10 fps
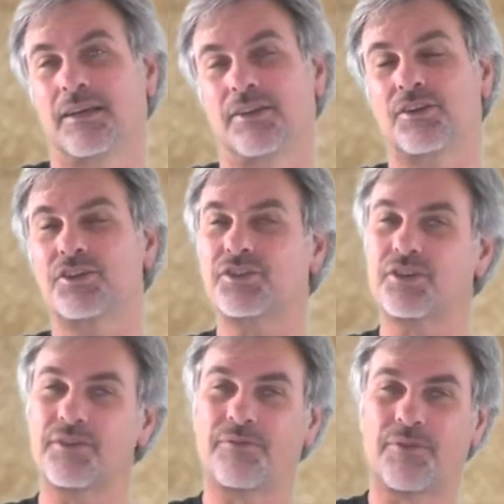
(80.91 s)
there are
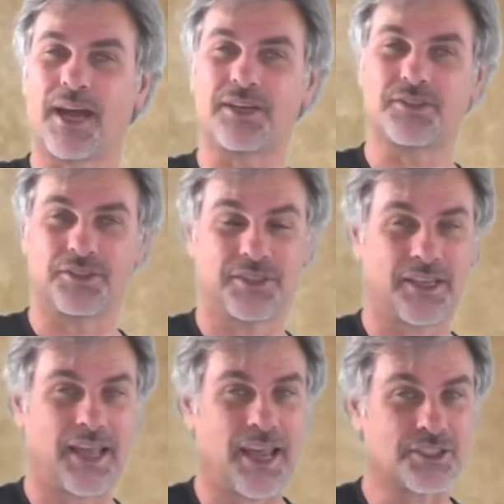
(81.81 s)
certain factors,
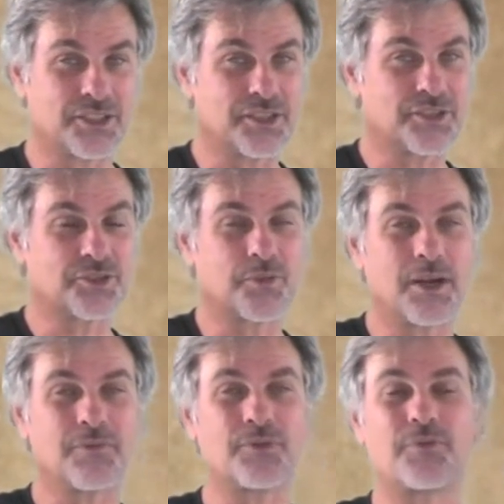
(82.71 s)
actually there's
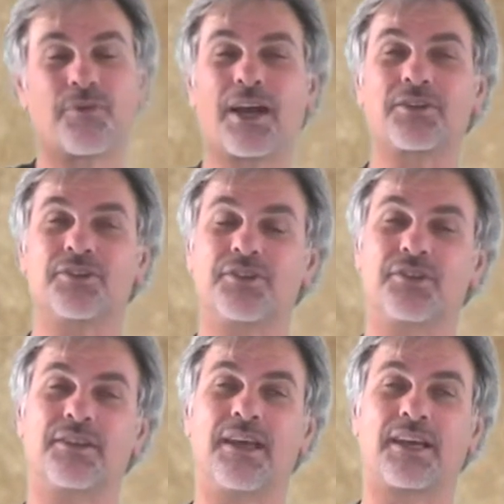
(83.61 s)
quite a few factors,
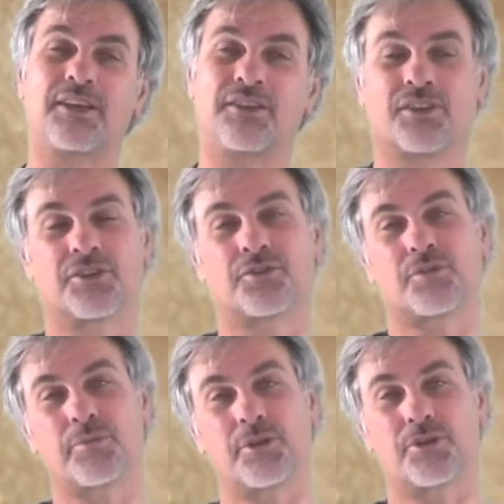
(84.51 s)
that can
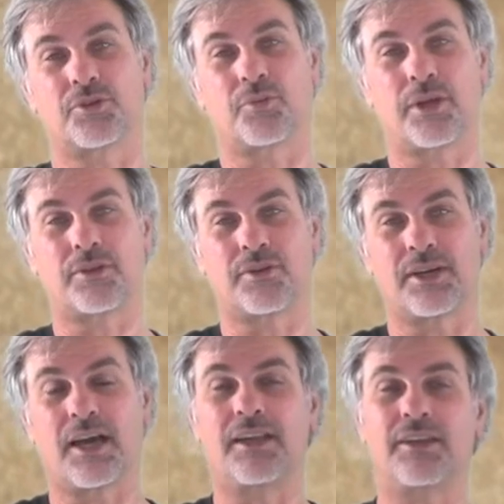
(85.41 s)
contribute to whether or
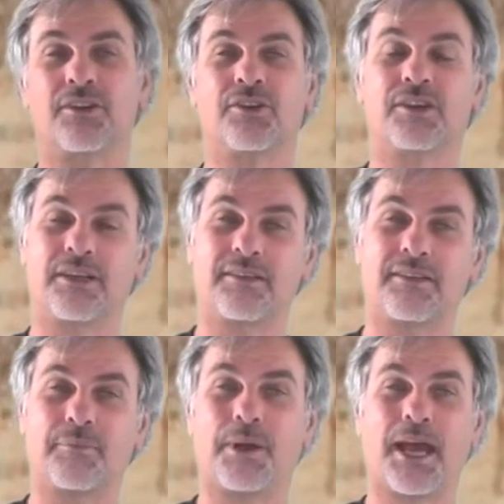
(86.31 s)
not you're going to
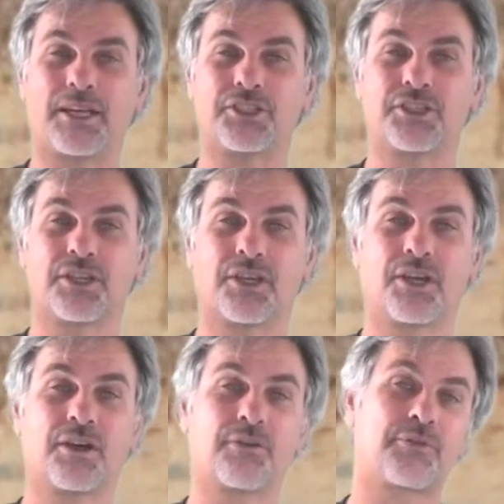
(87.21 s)
see a patch.
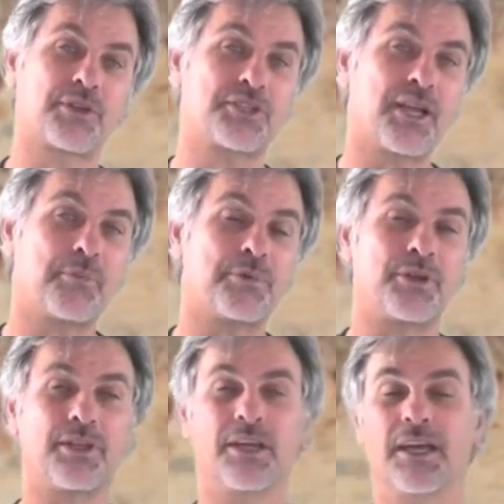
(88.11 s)
For
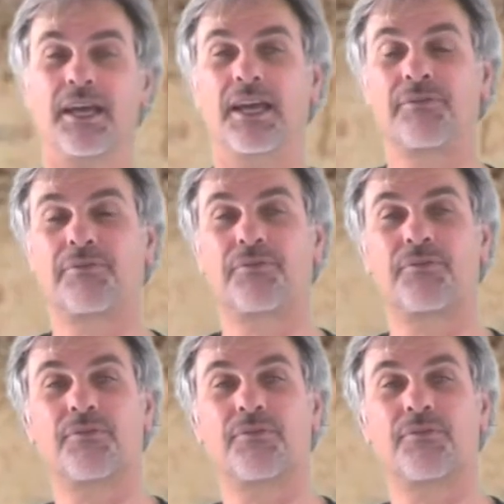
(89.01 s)
example, if